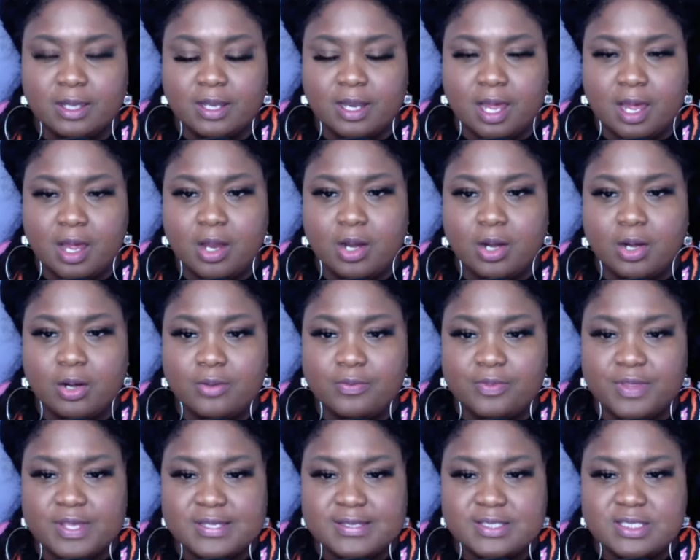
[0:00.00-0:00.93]
And I
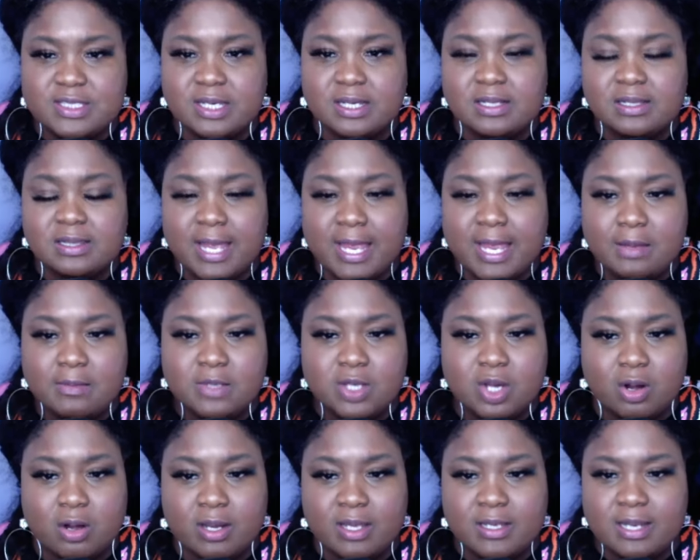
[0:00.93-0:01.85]
heard this to claim
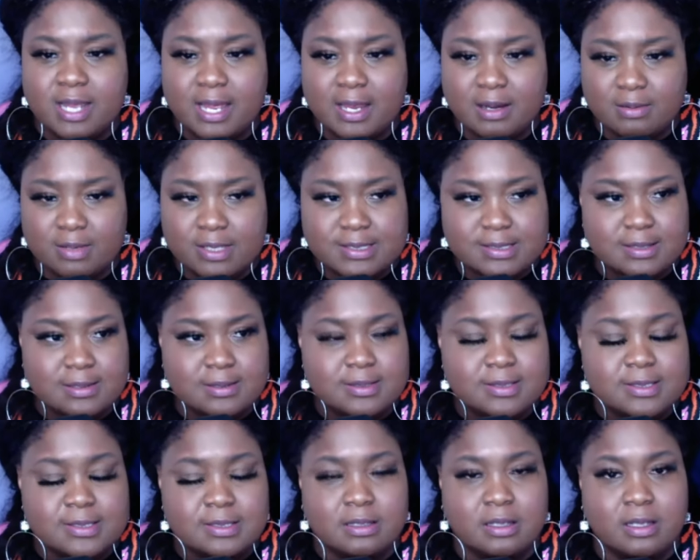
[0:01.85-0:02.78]
your
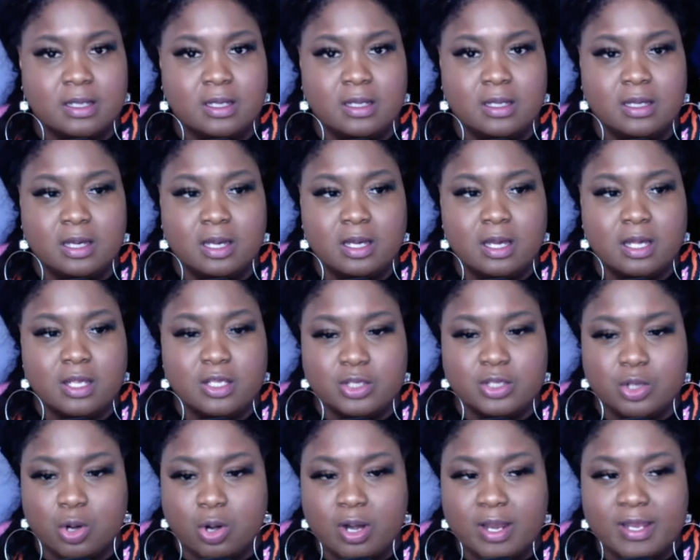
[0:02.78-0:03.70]
inheritance.
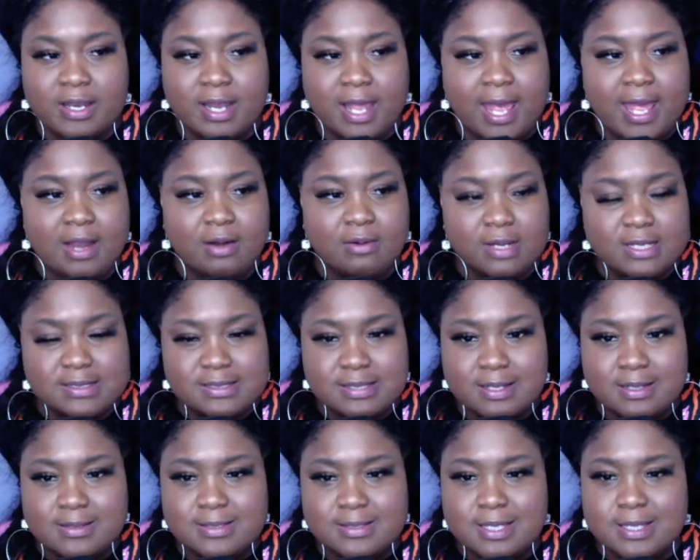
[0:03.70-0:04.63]
Your
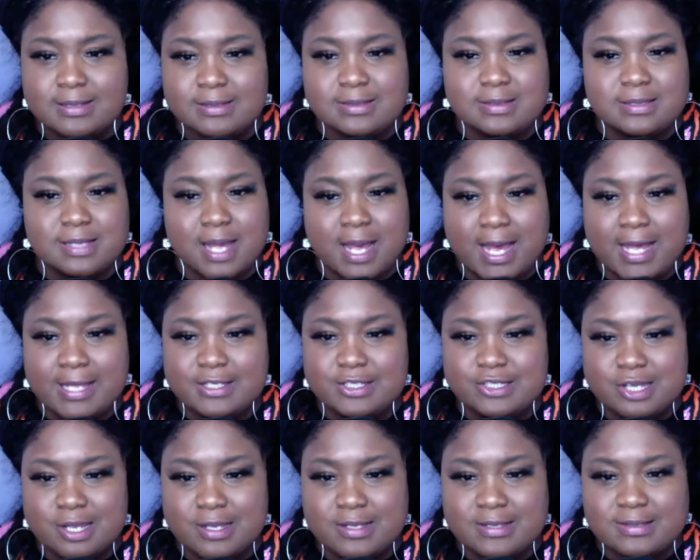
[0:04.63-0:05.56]
inheritance is not
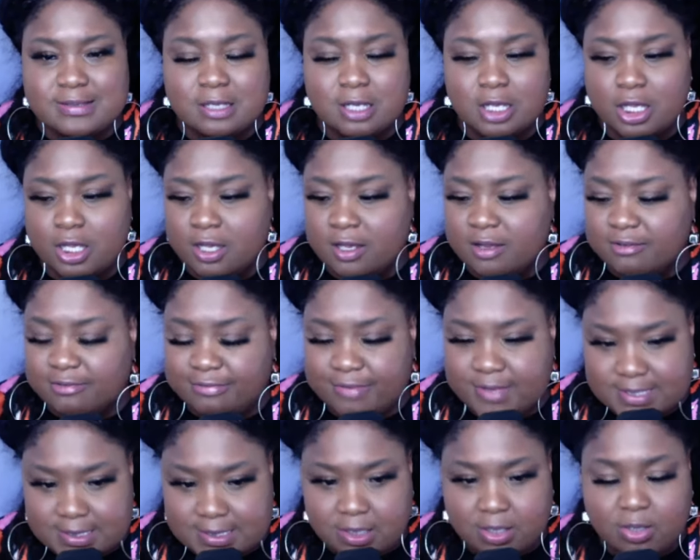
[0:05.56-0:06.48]
just
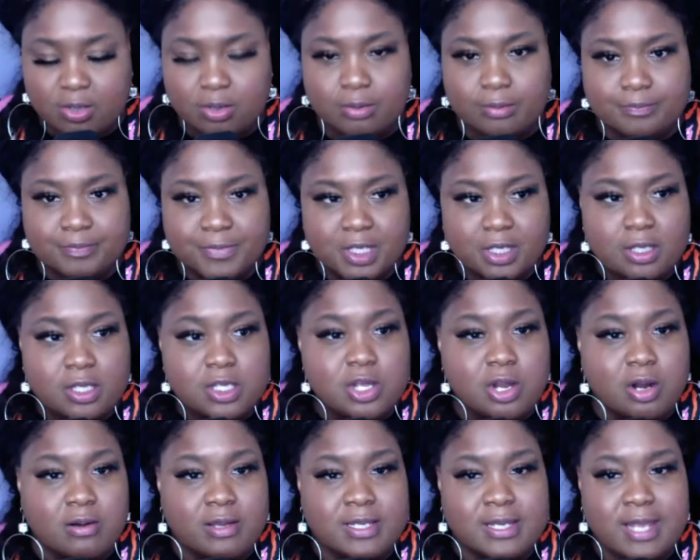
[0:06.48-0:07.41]
physical,
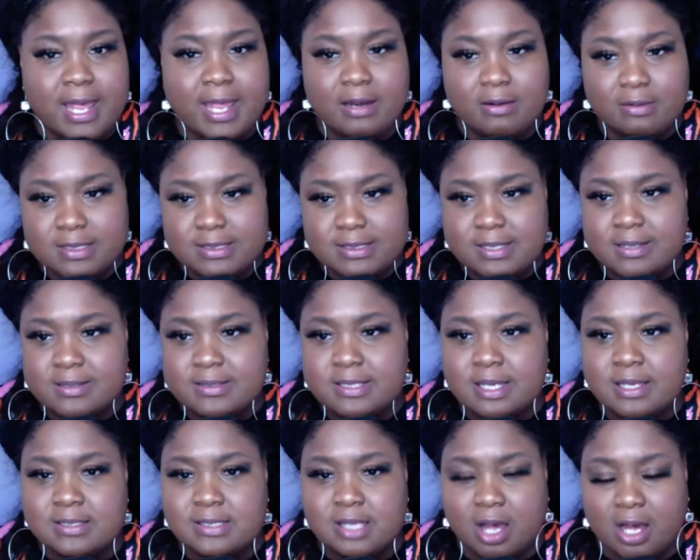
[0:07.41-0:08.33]
your
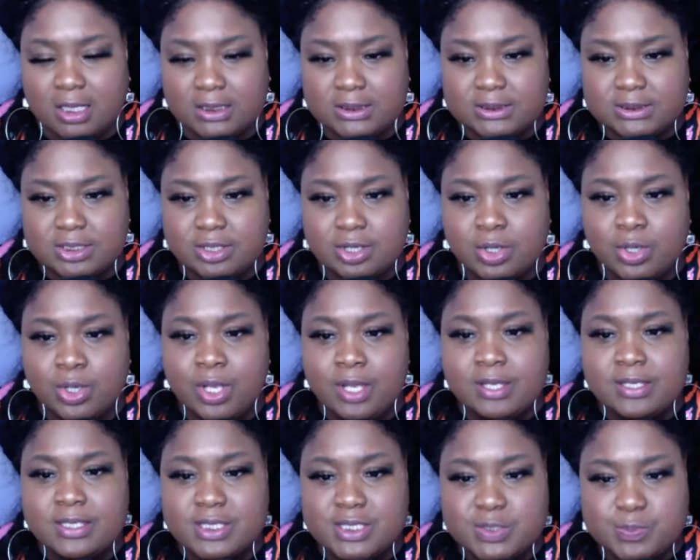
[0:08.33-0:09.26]
inheritance is also
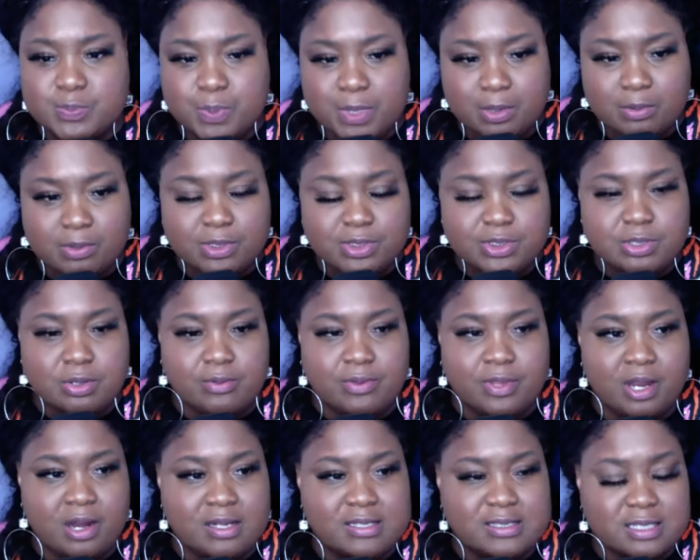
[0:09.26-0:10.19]
spiritual.
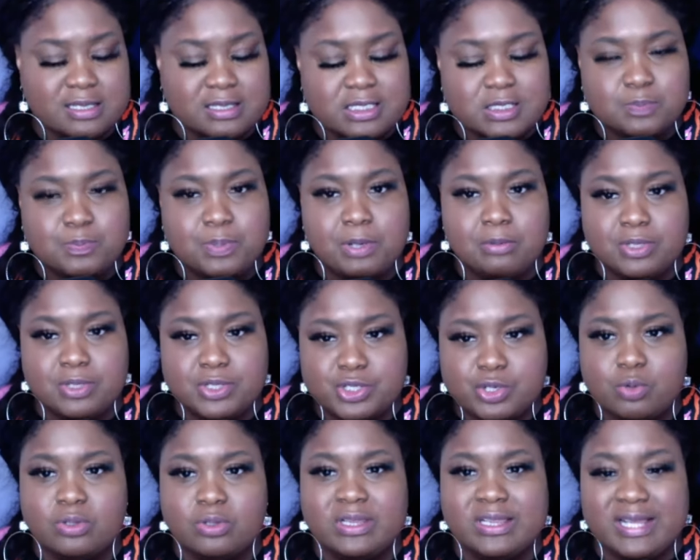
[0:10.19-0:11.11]
There is a
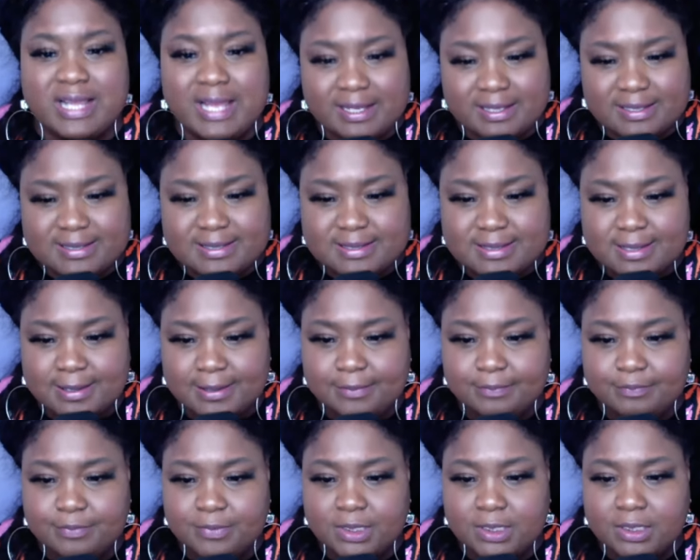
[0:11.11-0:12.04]
spiritual legacy.